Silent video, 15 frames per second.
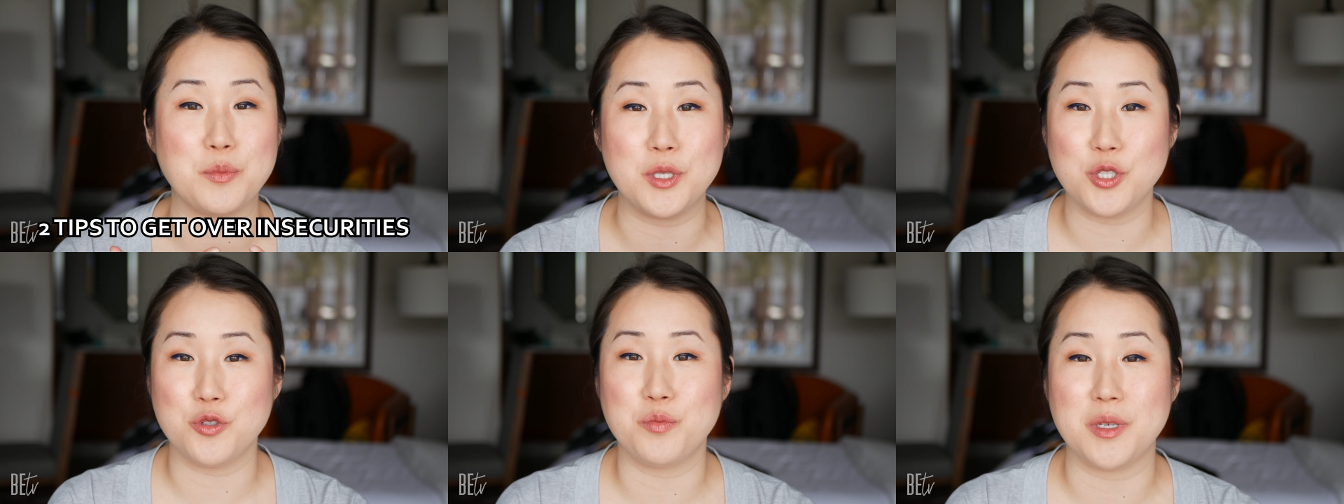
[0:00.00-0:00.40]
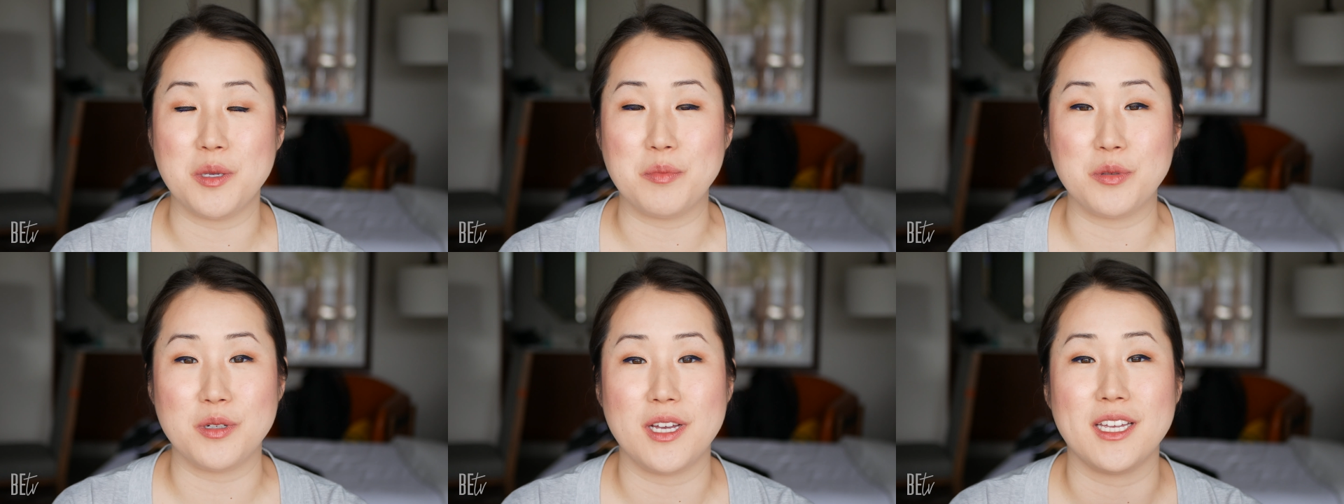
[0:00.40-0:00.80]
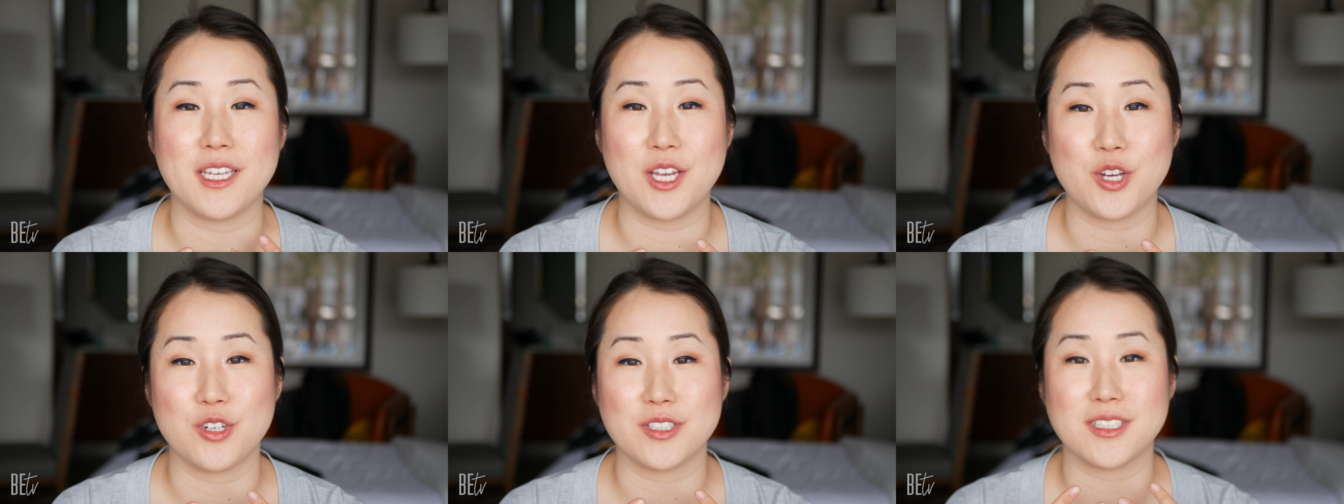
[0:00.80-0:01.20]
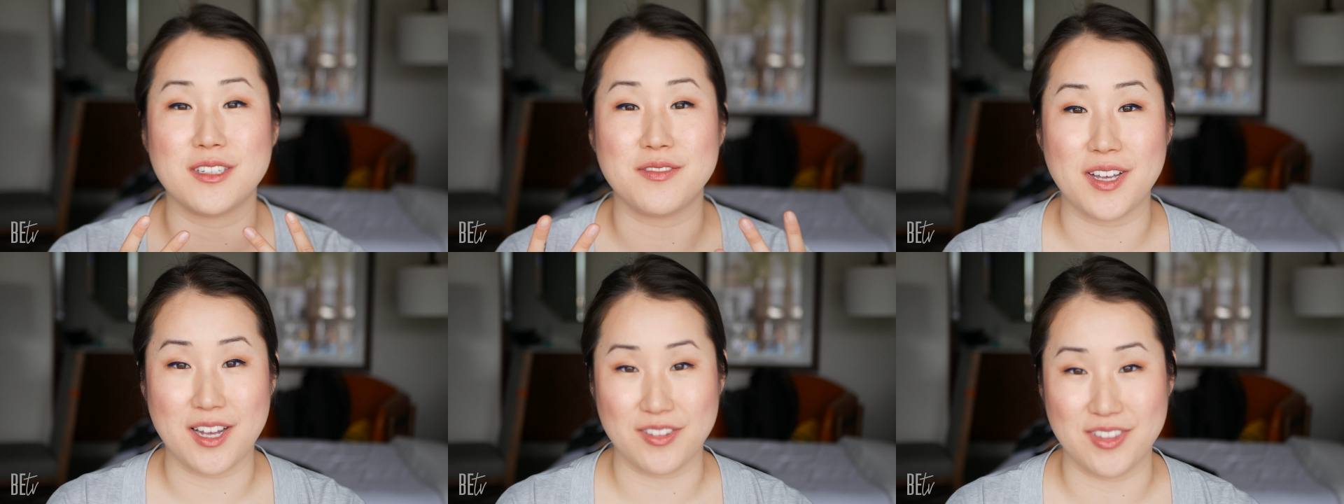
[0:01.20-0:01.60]
meet new people and get
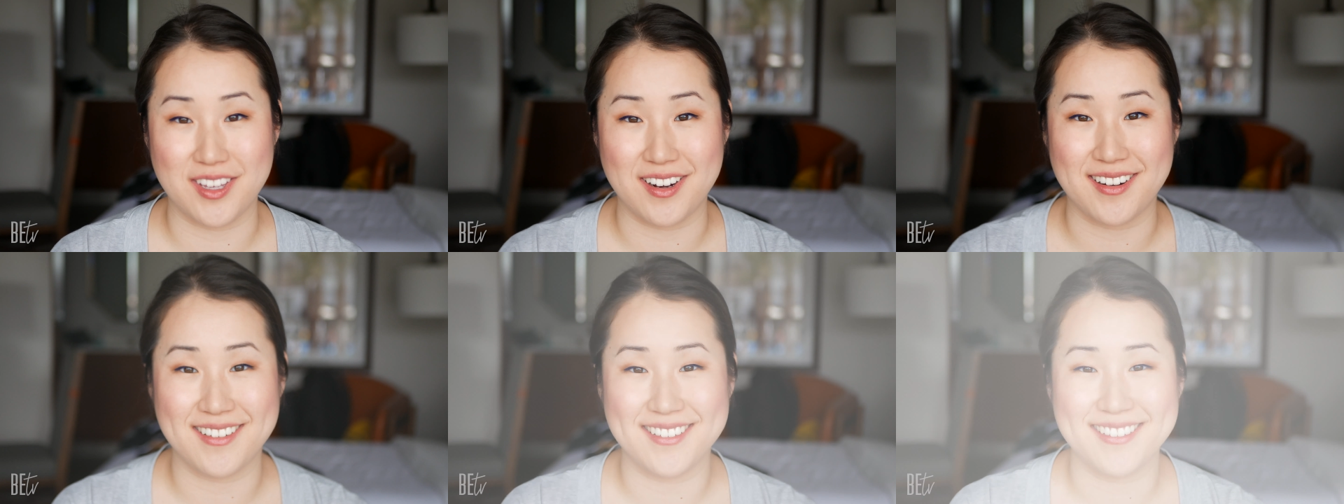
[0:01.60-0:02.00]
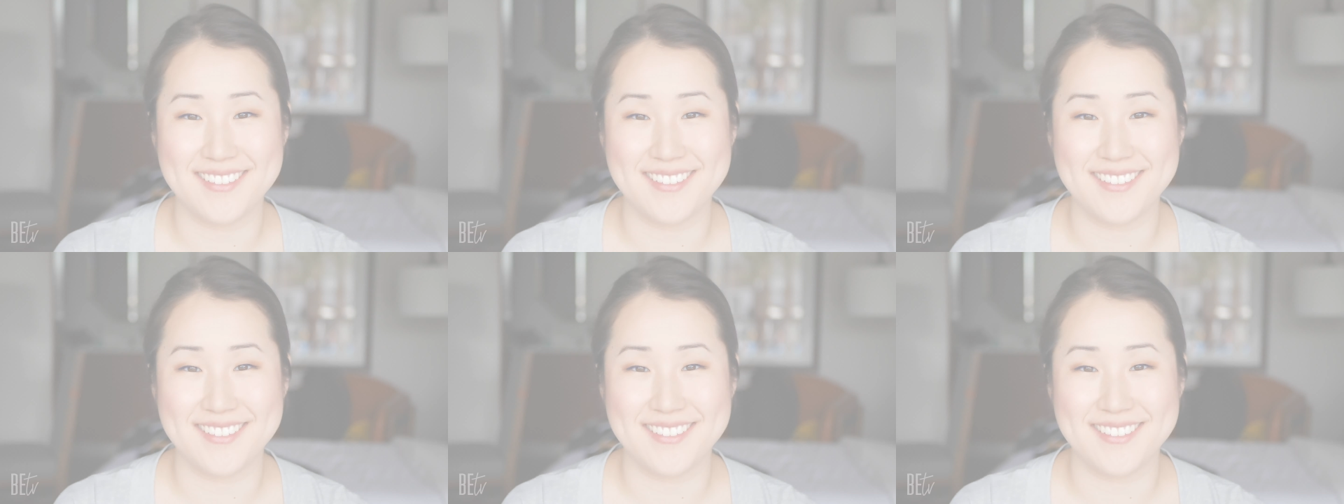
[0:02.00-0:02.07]
yourself out there.